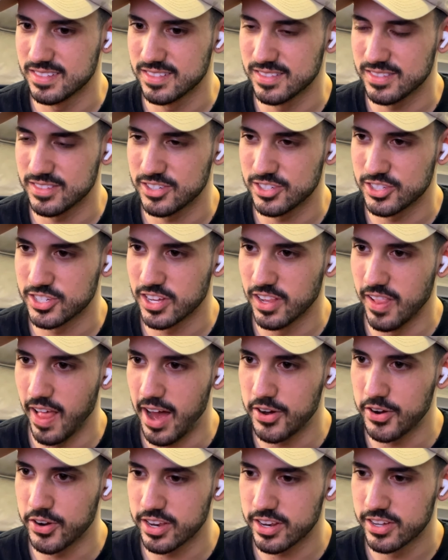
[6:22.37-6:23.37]
She's
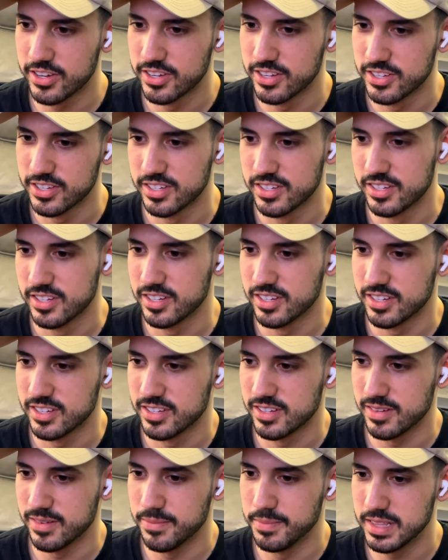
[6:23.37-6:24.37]
clouded.
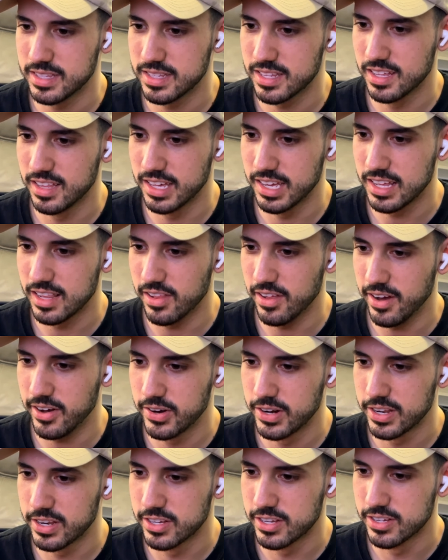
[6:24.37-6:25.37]
Mentally
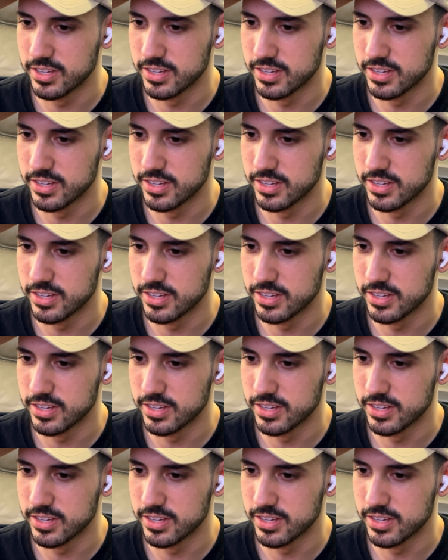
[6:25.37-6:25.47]
clouded.